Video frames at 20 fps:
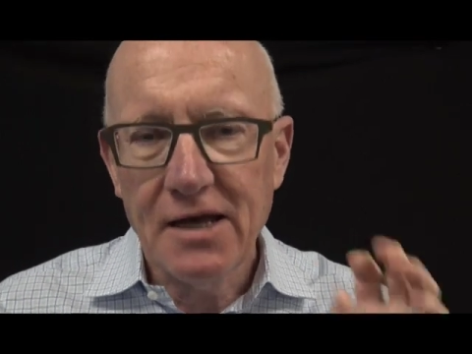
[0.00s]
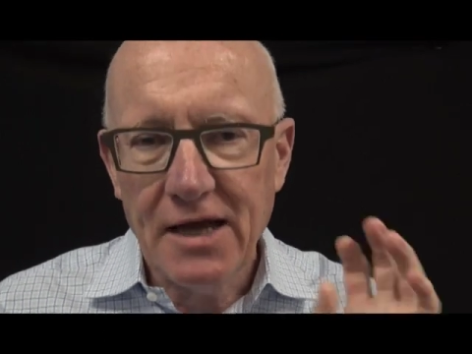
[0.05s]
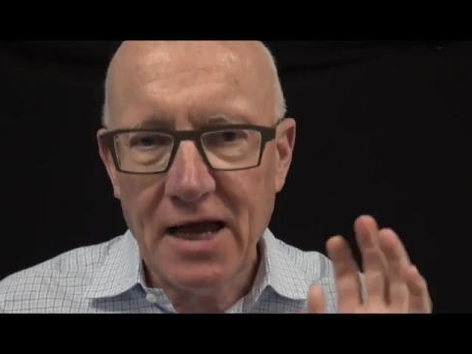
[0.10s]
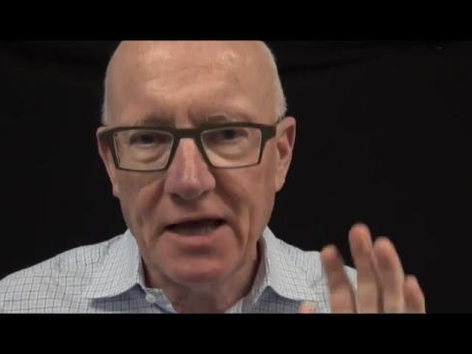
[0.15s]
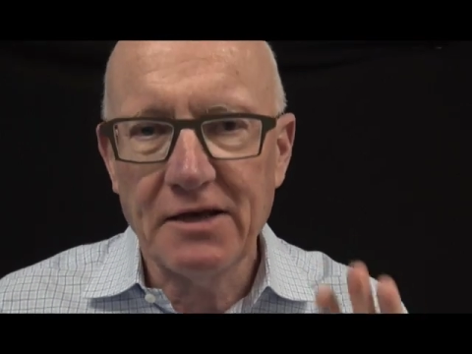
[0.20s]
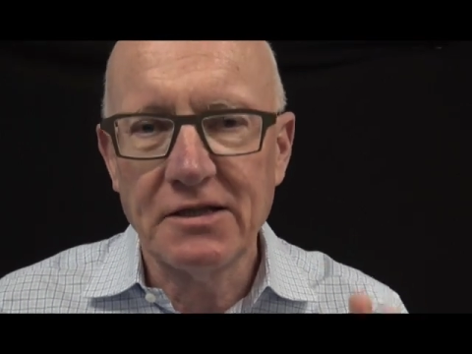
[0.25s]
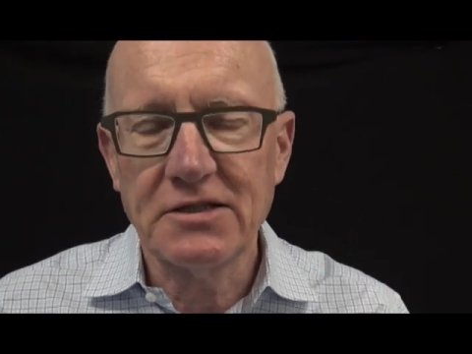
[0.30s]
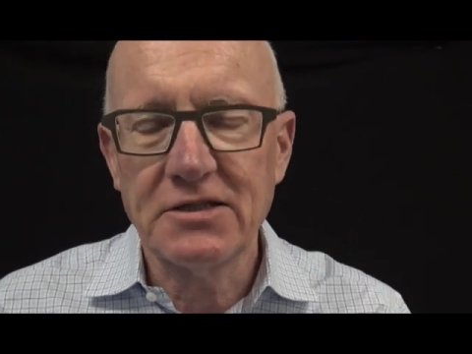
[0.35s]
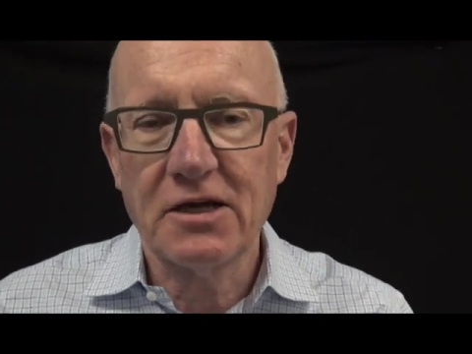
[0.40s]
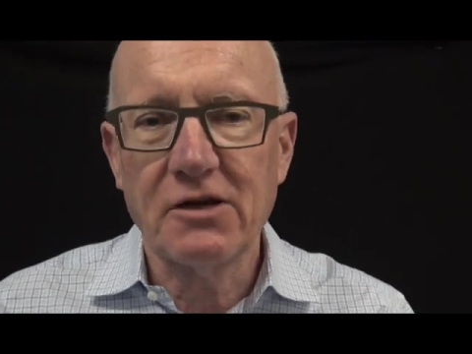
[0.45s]

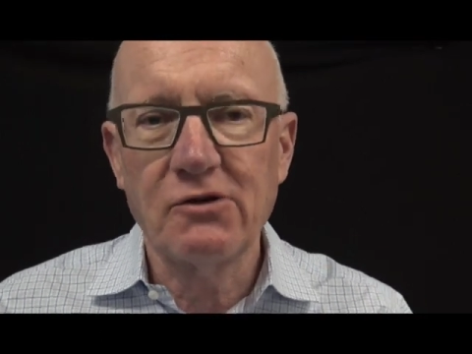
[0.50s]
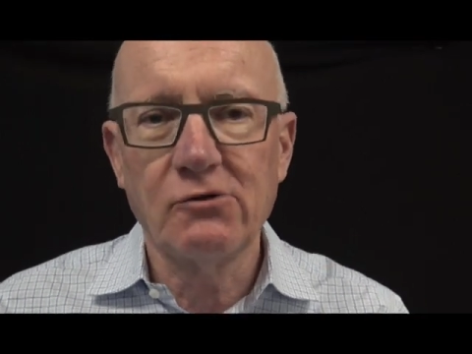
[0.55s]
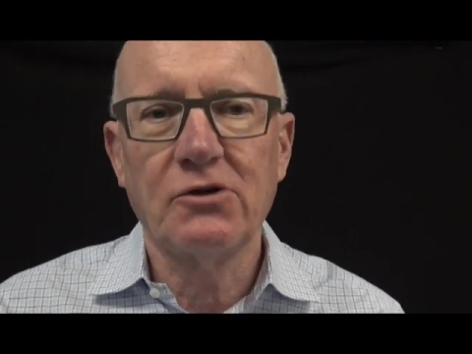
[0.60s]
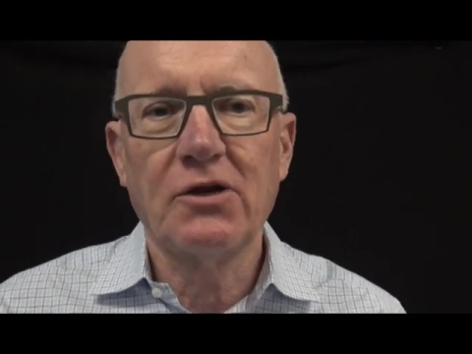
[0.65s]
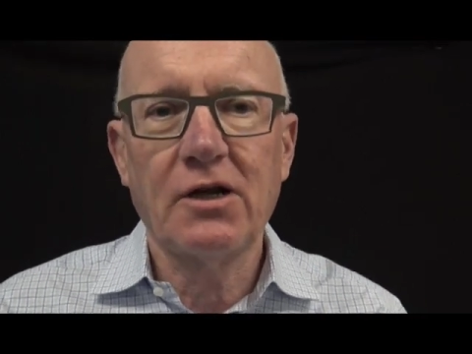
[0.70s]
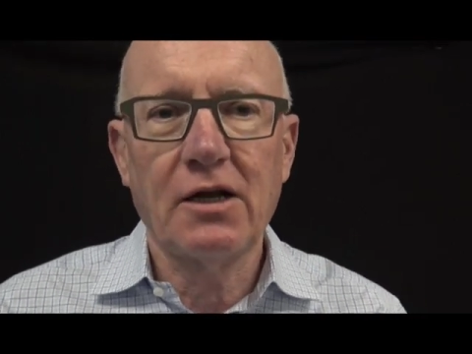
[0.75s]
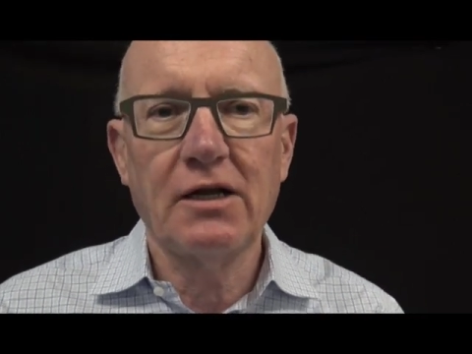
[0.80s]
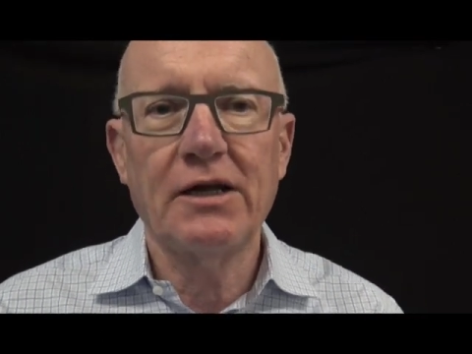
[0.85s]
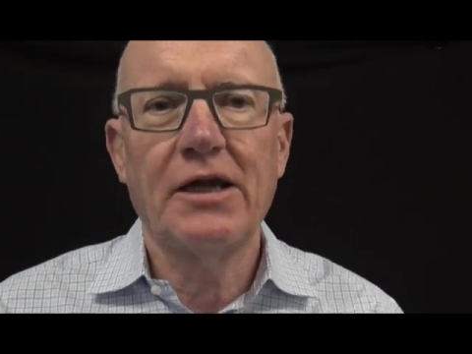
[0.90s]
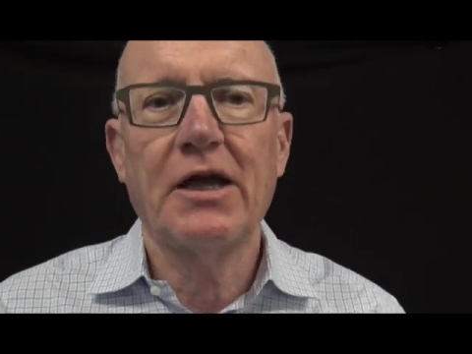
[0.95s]
and there's a good,
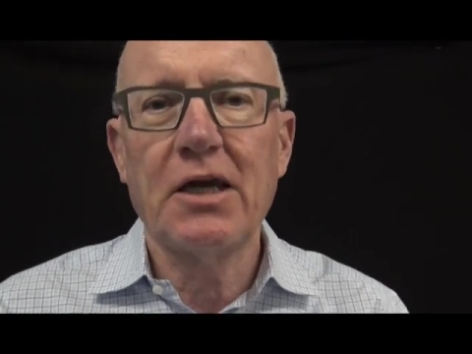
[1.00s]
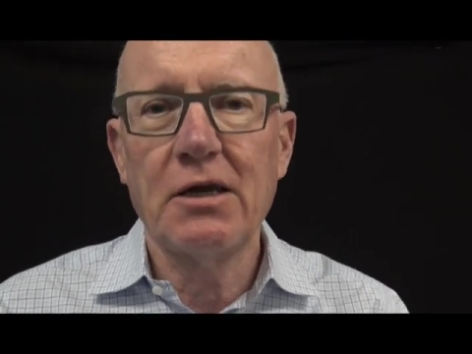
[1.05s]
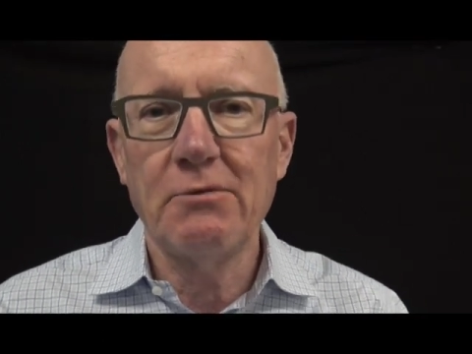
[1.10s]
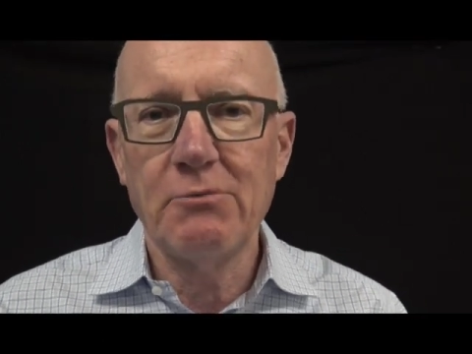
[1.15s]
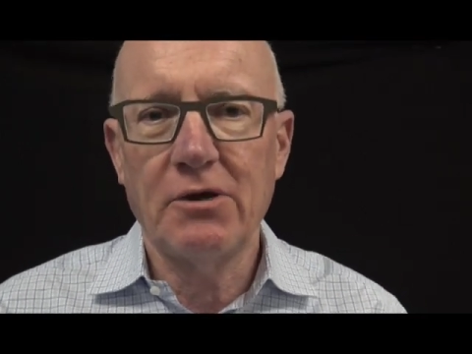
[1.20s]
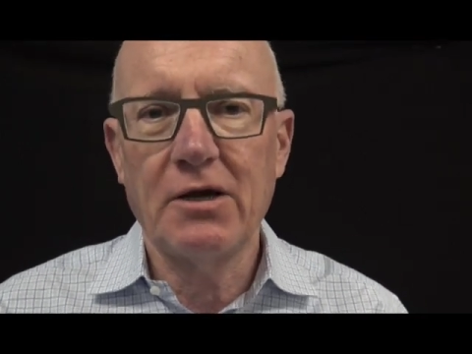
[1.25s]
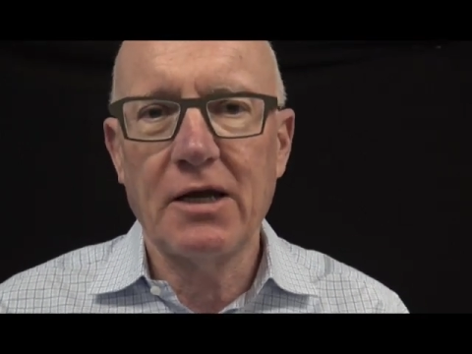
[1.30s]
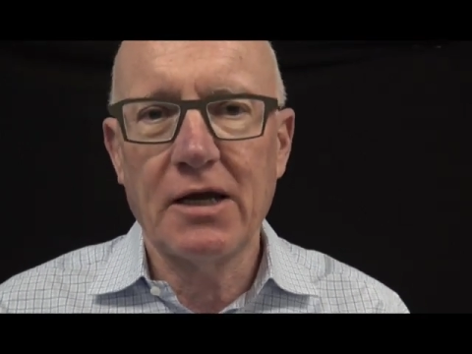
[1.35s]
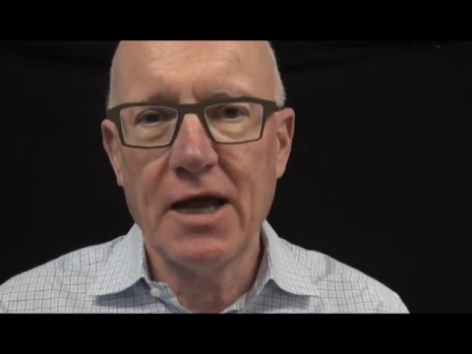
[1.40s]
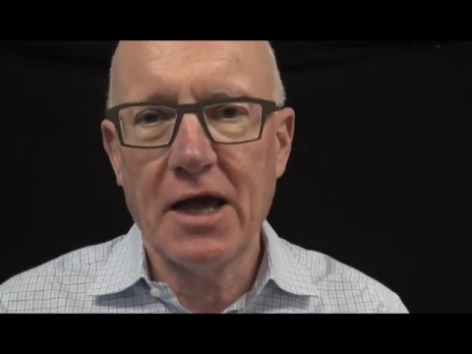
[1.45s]
clear
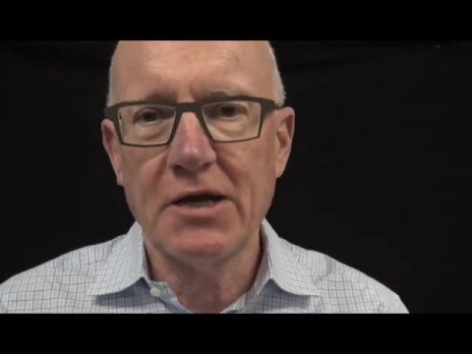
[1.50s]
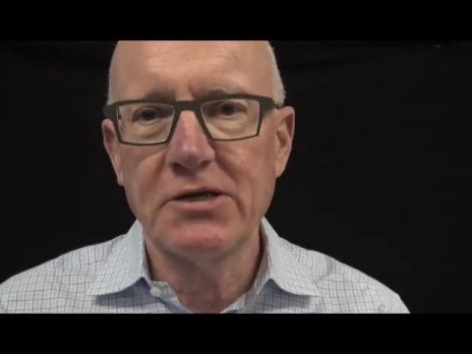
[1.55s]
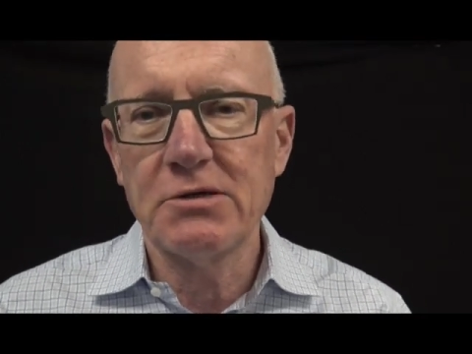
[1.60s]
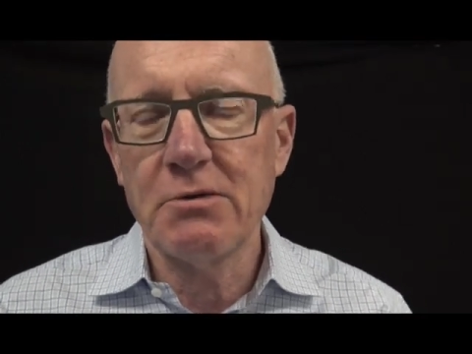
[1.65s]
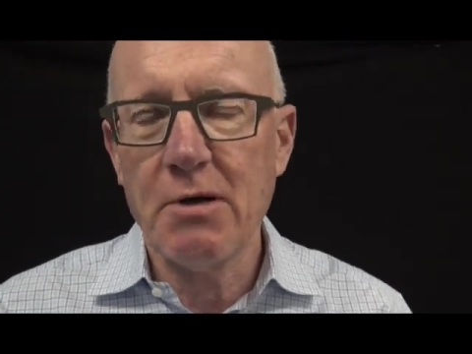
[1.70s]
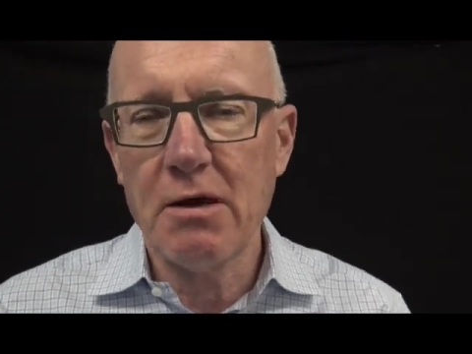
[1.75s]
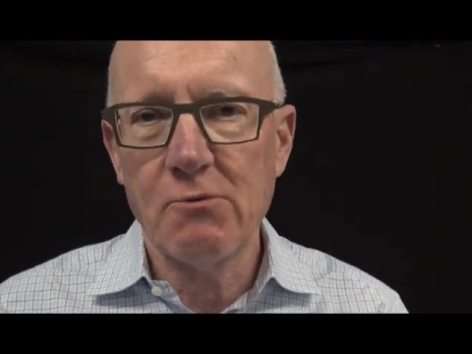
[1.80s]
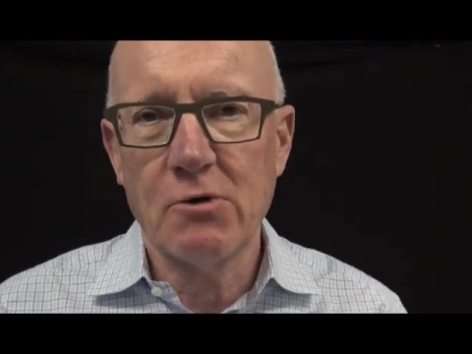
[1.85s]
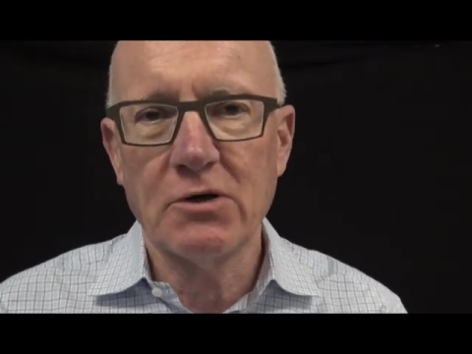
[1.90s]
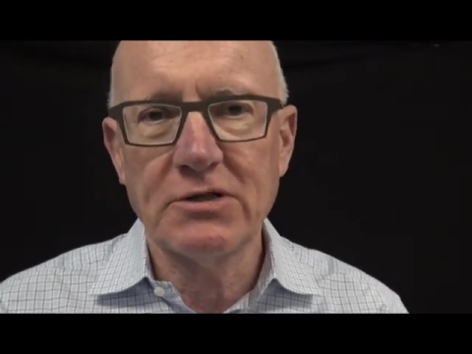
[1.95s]
communication
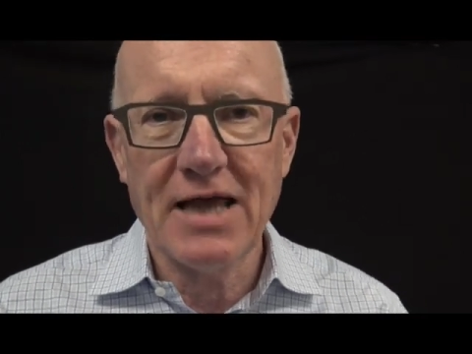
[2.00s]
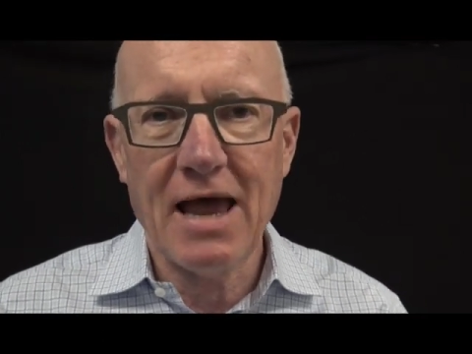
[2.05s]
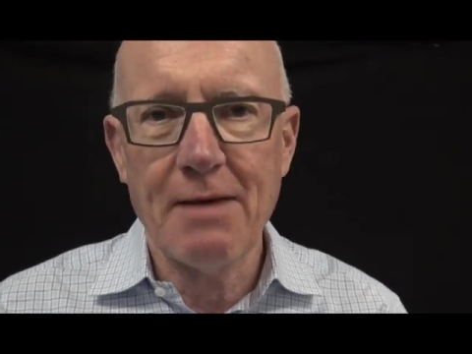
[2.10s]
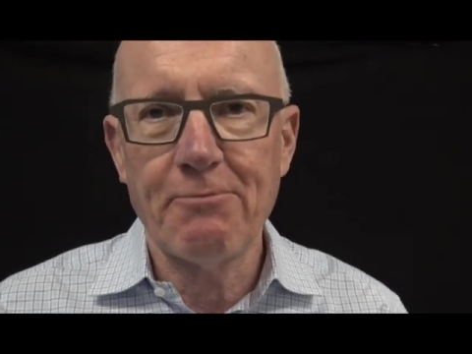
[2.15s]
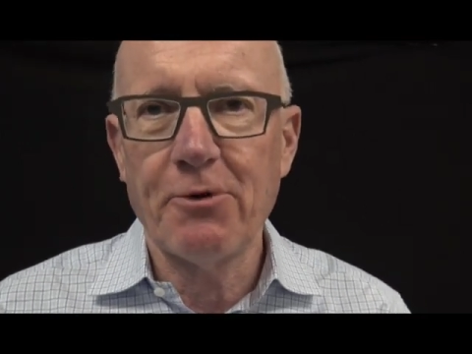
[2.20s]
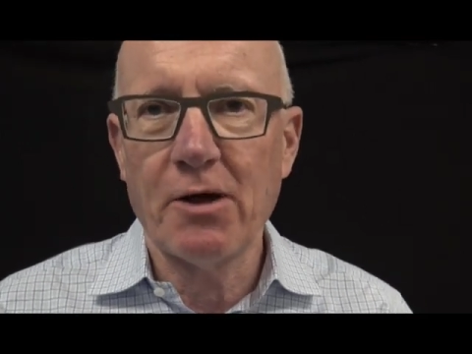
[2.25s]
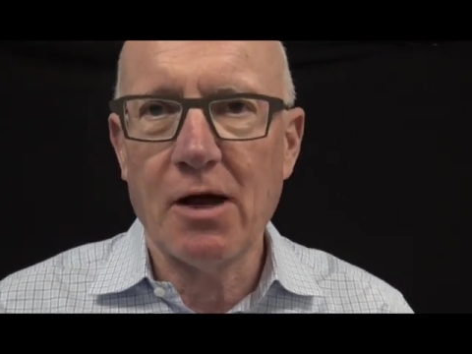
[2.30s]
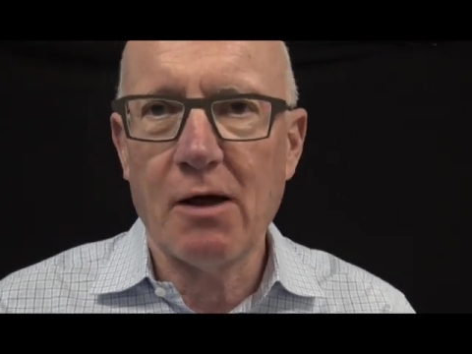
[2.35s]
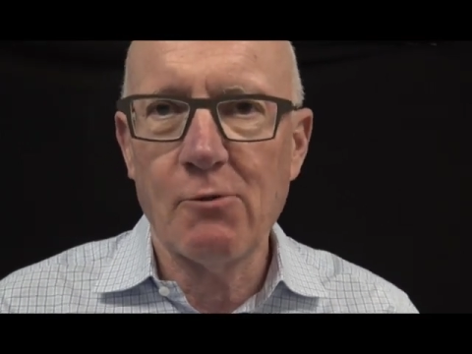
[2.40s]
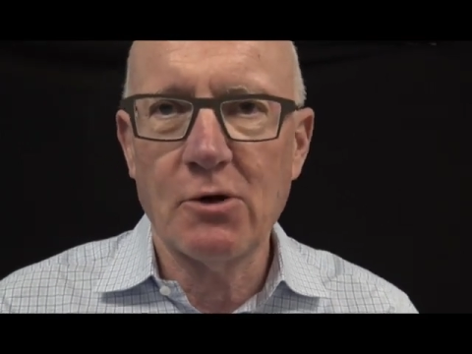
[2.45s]
about what's
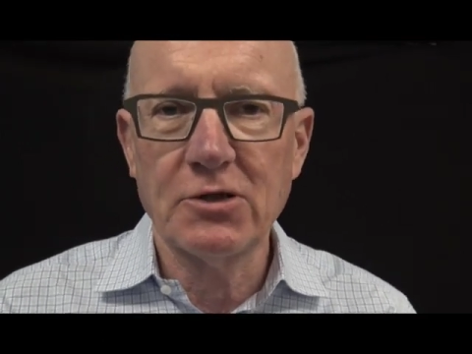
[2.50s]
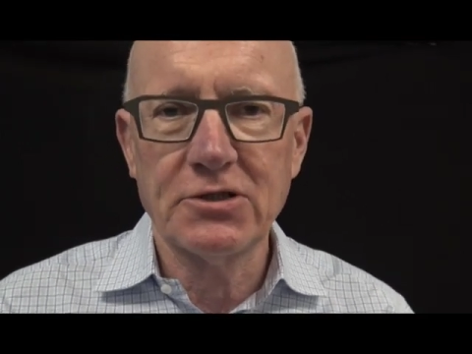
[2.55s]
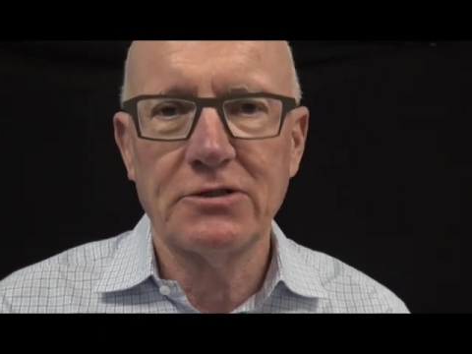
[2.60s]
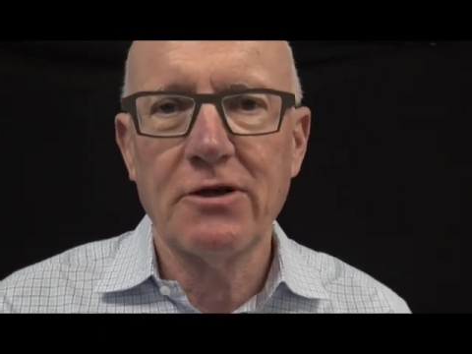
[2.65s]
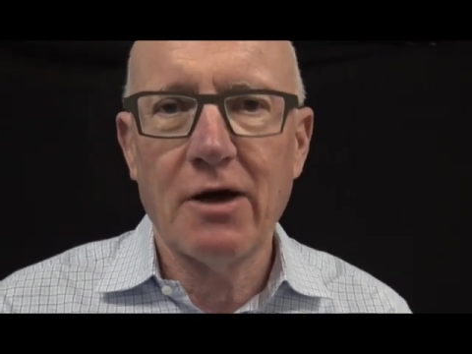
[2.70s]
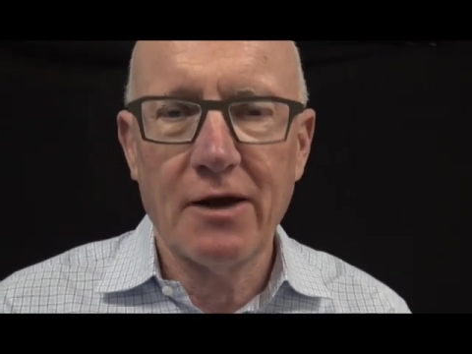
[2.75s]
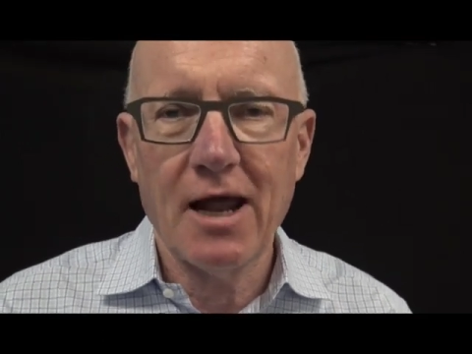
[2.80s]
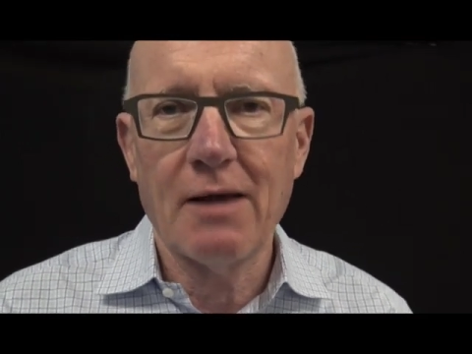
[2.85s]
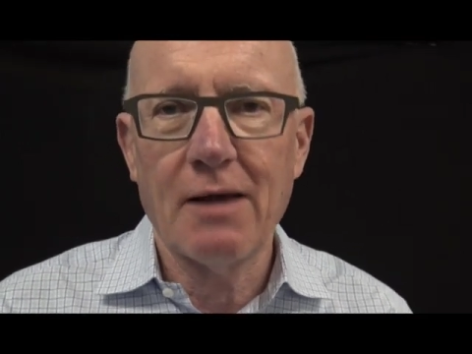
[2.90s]
happening and what's not